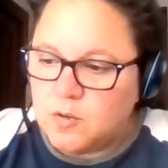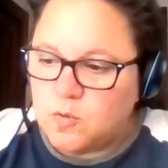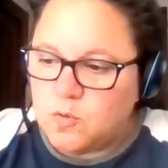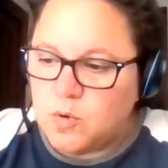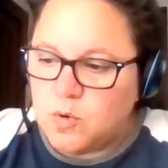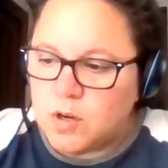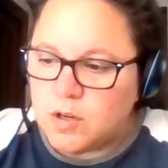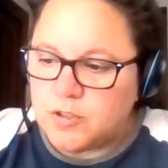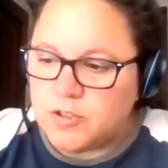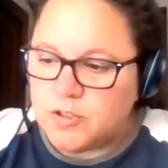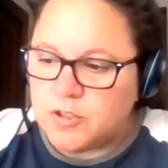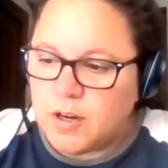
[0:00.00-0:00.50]

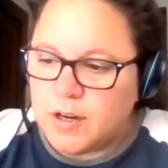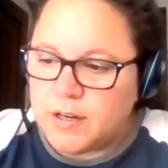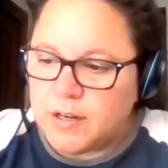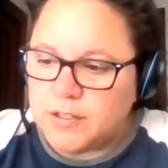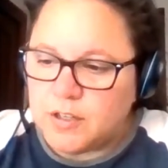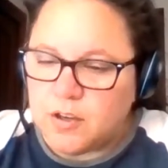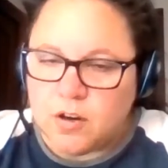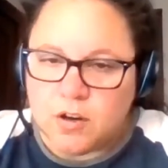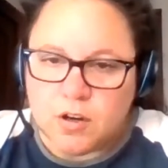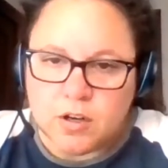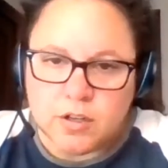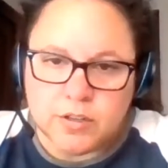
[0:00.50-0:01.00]
we're
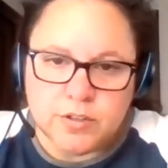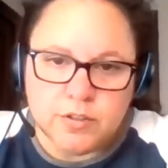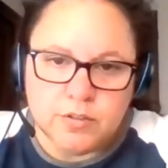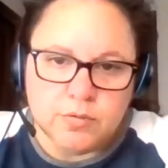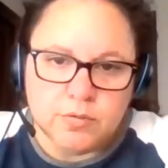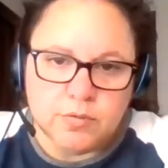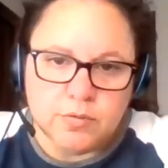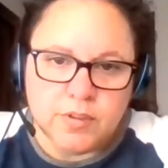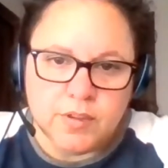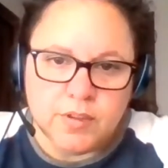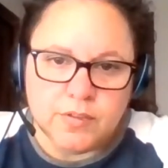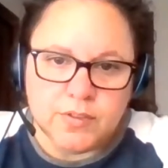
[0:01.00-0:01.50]
trying to
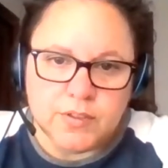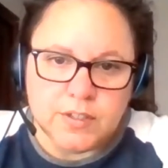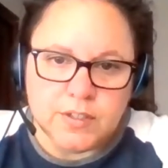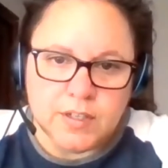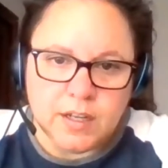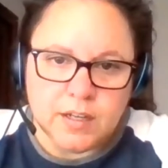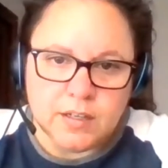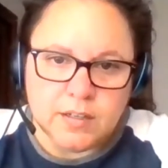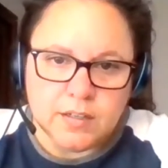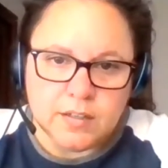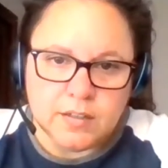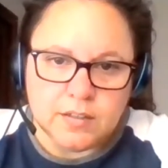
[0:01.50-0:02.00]
argue that the
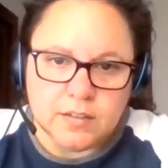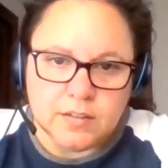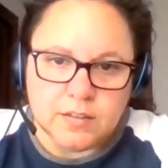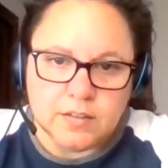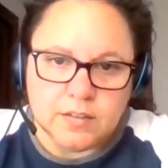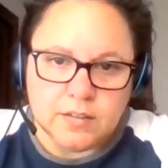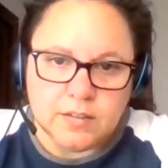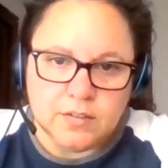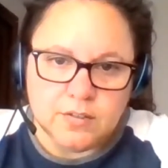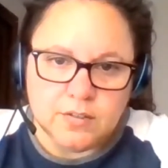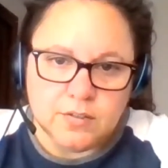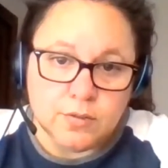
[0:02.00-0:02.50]
data
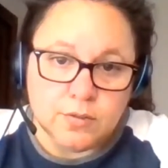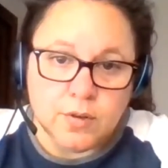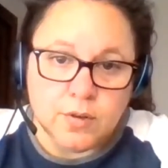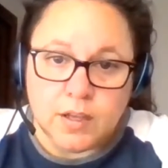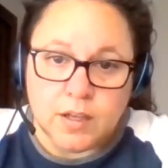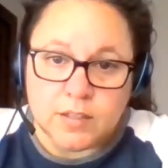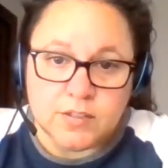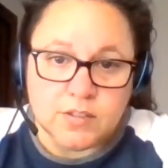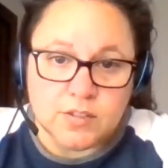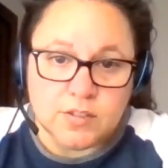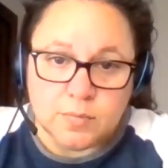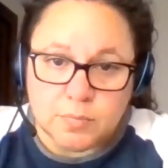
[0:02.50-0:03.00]
do
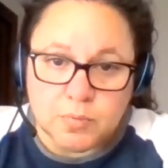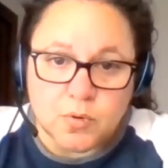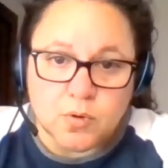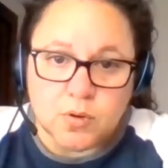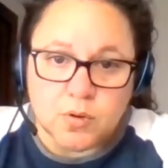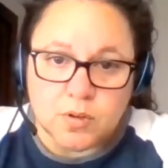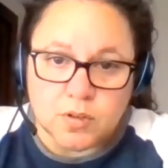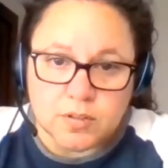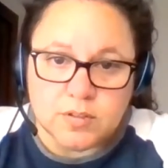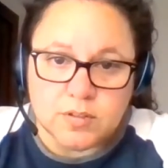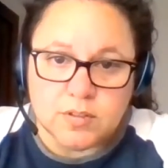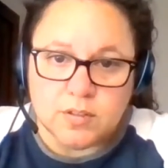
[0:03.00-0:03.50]
not
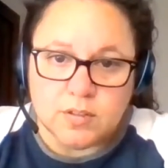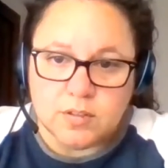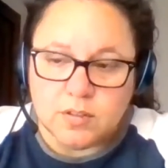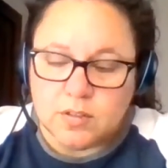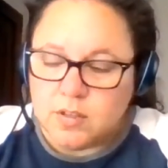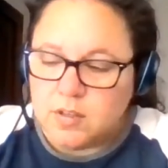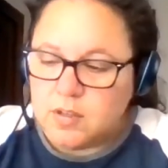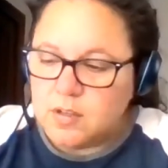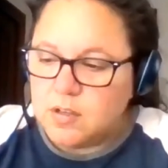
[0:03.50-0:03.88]
support